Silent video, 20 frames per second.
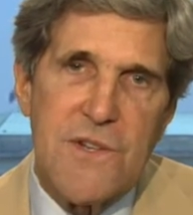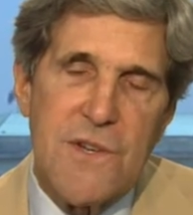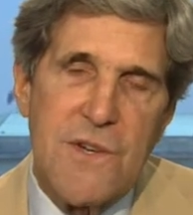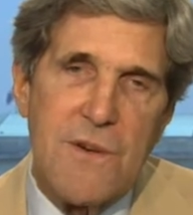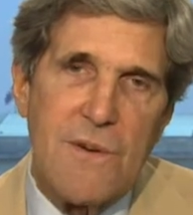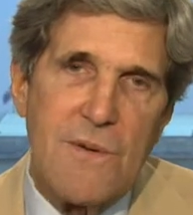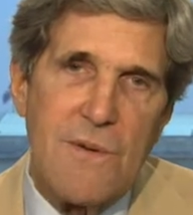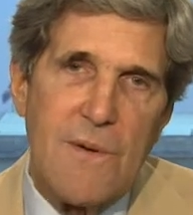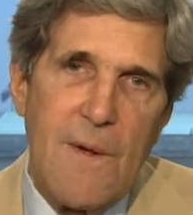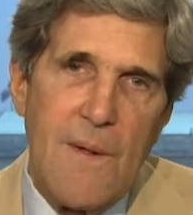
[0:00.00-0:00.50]

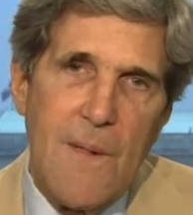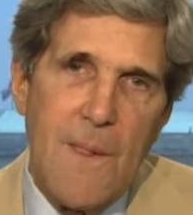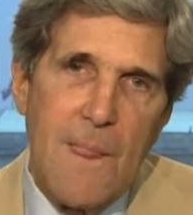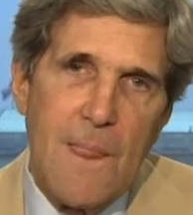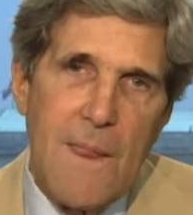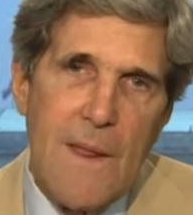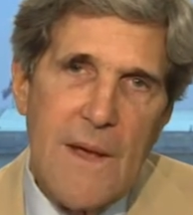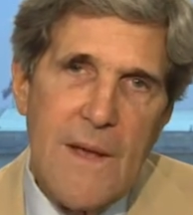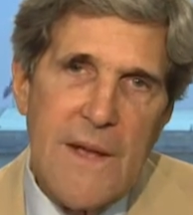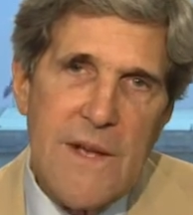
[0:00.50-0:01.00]
you
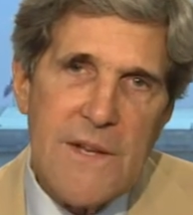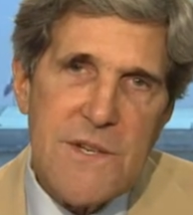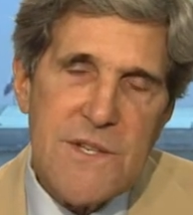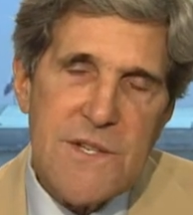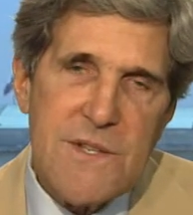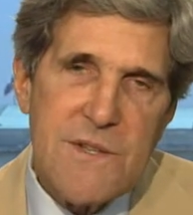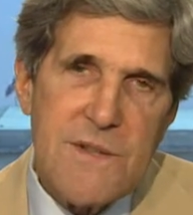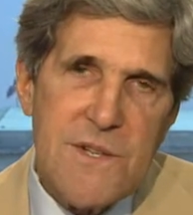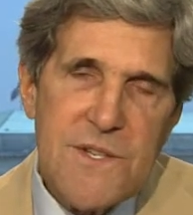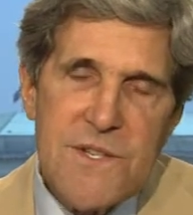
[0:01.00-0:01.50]

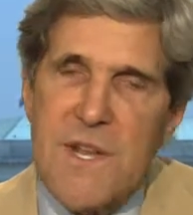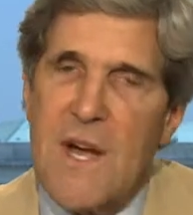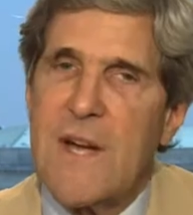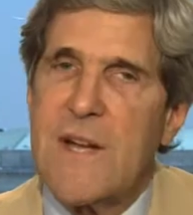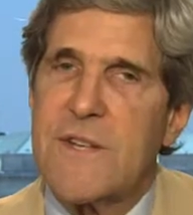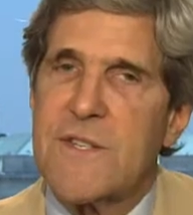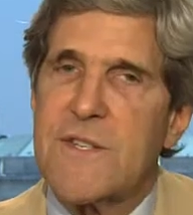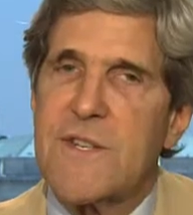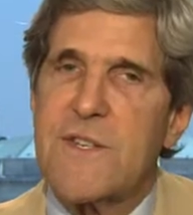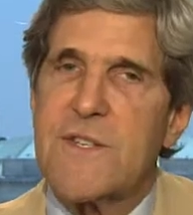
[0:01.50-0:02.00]
is the
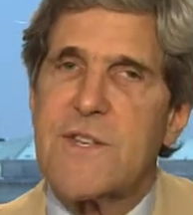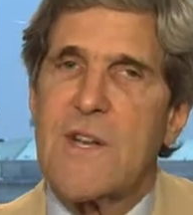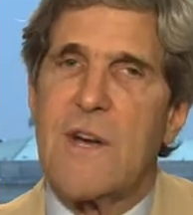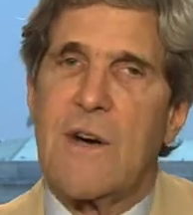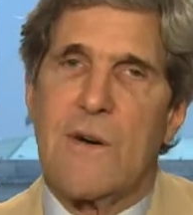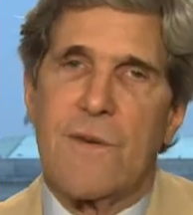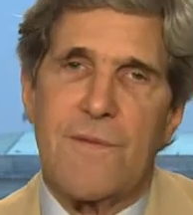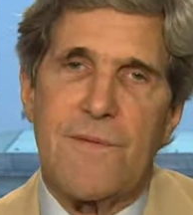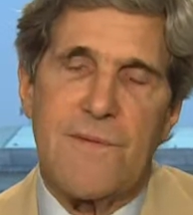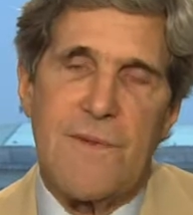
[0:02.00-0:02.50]
science
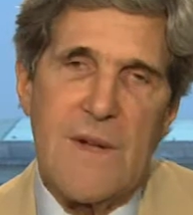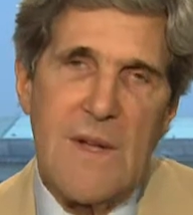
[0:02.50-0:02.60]
itself,